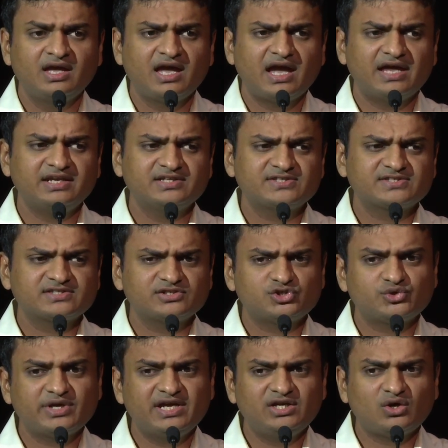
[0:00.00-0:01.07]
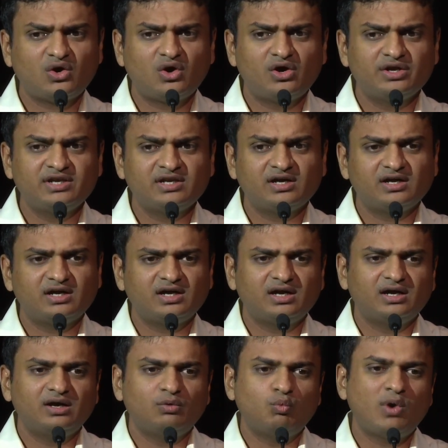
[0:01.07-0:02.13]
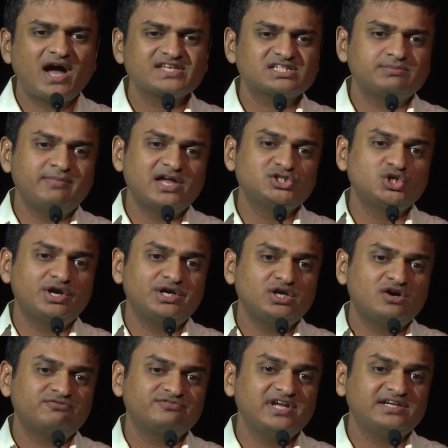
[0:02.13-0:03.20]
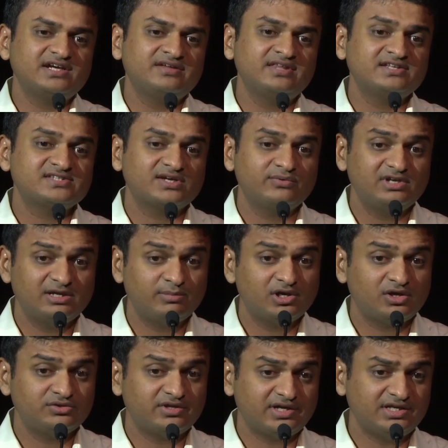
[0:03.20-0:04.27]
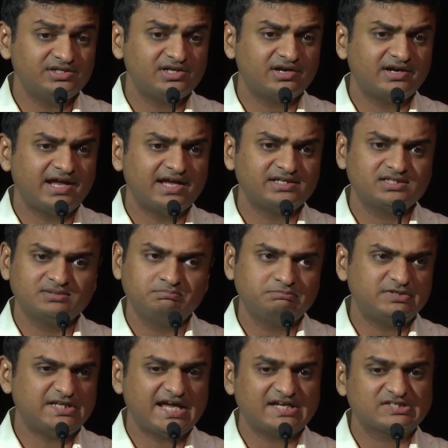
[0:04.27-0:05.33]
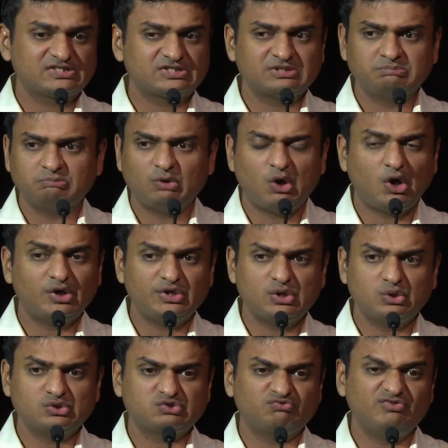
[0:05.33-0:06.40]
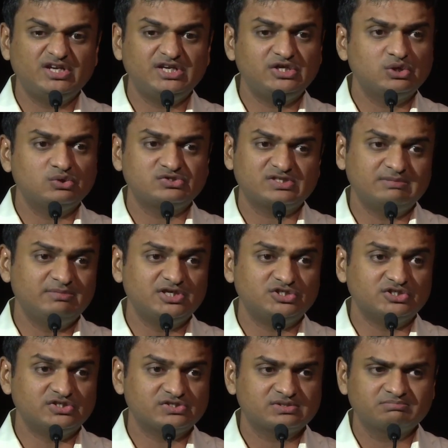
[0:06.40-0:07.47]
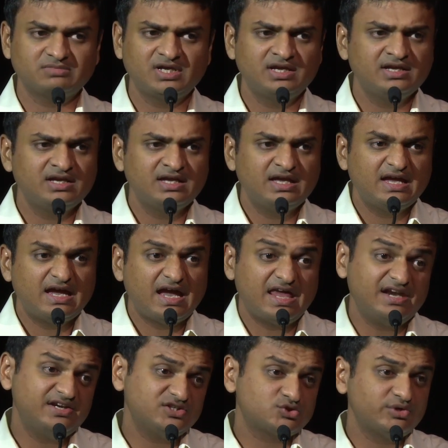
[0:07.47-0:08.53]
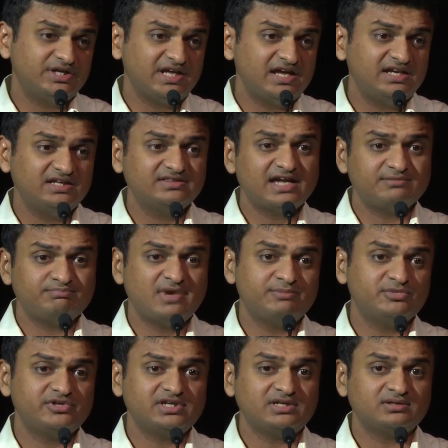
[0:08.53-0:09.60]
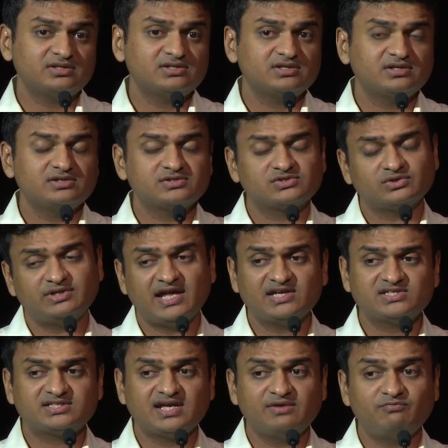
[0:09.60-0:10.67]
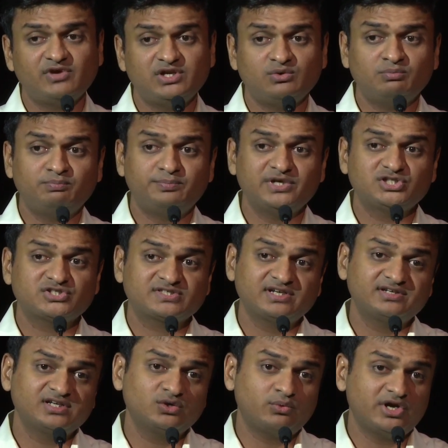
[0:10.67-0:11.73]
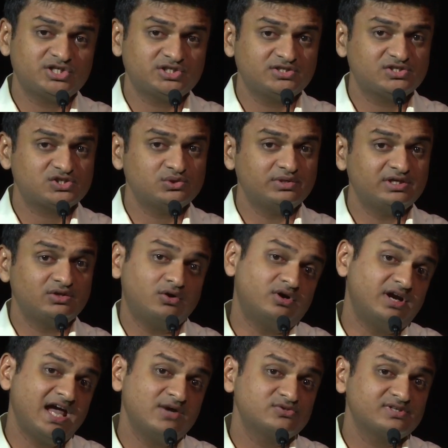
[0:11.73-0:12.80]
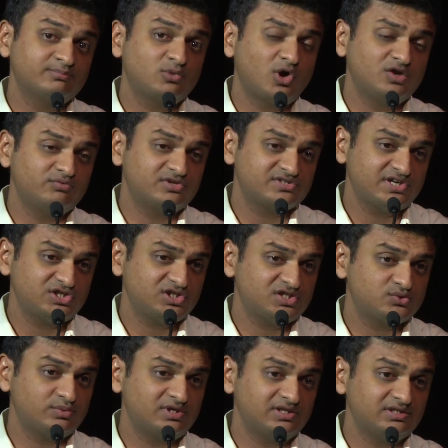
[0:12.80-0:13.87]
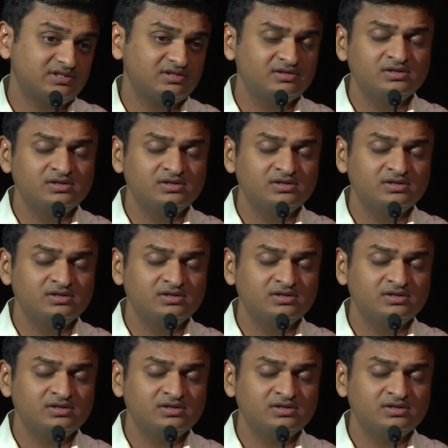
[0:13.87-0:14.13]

And it's trained on vast majority of data that's available on the internet, text, audios, videos, images. And it is retaining that memory. So next time when you pitch certain questions to it or have some conversations with it,